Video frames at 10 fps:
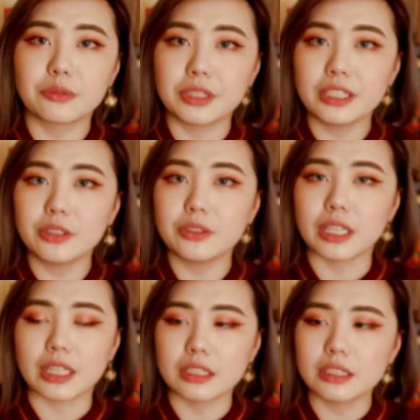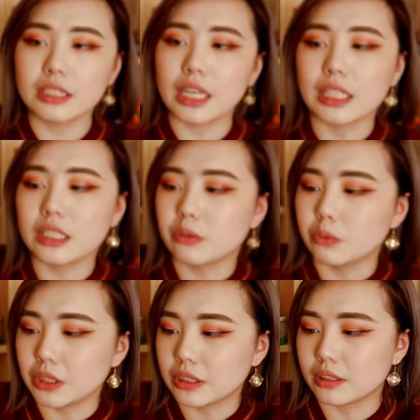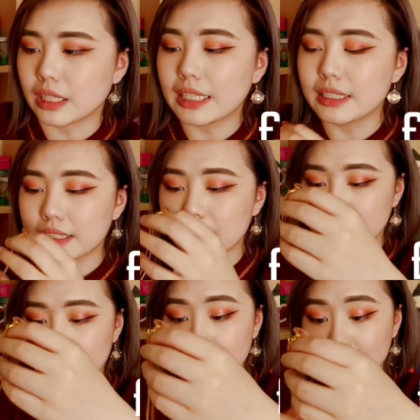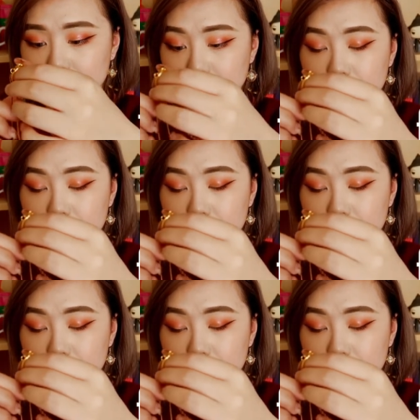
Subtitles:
a really cute necklace and it was $9.99.